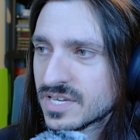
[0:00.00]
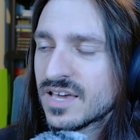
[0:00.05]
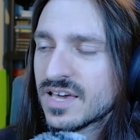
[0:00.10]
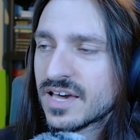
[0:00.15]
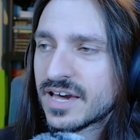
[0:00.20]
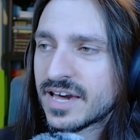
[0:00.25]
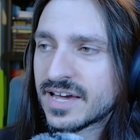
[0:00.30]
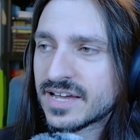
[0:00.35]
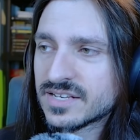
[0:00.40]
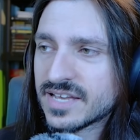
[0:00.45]

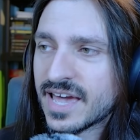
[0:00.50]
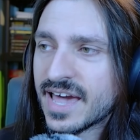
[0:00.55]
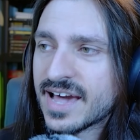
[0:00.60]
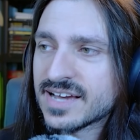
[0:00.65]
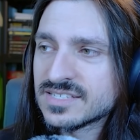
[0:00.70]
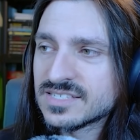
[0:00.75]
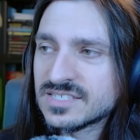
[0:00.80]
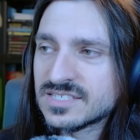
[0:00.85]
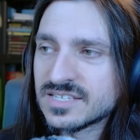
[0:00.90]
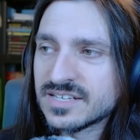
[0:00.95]
And
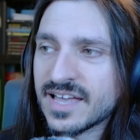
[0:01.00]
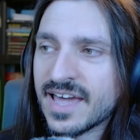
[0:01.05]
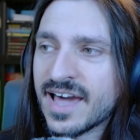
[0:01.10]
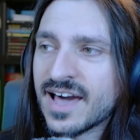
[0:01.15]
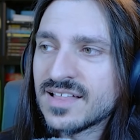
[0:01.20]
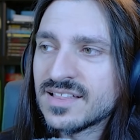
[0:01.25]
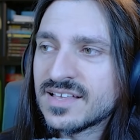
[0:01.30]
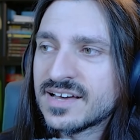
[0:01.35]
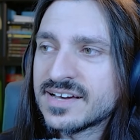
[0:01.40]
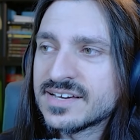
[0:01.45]
Axis and
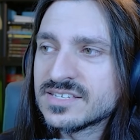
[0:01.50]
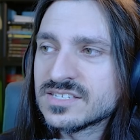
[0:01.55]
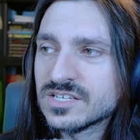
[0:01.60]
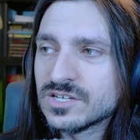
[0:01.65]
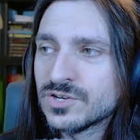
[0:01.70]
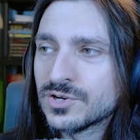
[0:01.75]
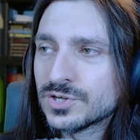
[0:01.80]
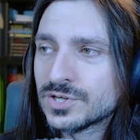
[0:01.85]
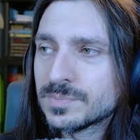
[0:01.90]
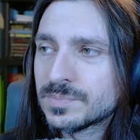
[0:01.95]
Allies,
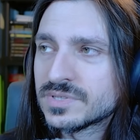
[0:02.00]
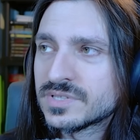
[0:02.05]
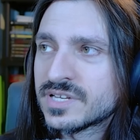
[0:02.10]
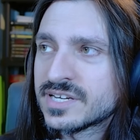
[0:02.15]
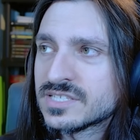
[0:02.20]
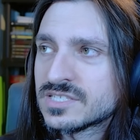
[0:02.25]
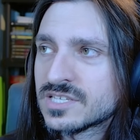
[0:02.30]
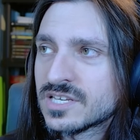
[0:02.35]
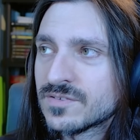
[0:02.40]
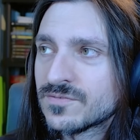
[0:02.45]
Europe
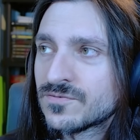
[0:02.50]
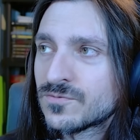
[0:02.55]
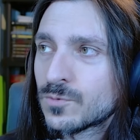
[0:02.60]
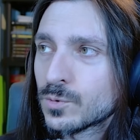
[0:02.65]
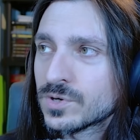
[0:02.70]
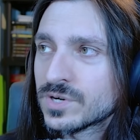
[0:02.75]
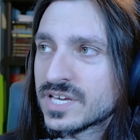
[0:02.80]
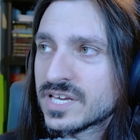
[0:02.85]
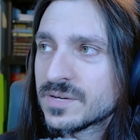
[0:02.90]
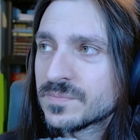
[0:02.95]

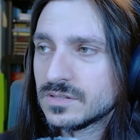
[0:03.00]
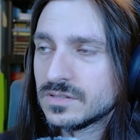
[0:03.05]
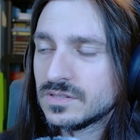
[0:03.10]
1940.